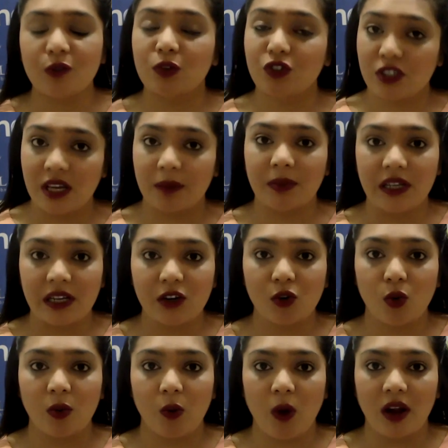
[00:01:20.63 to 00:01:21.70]
which is up a little
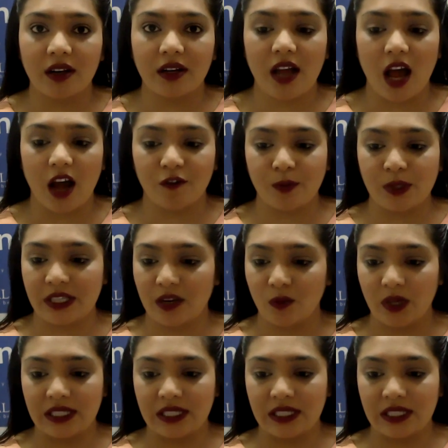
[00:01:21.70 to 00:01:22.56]
over 1.5%.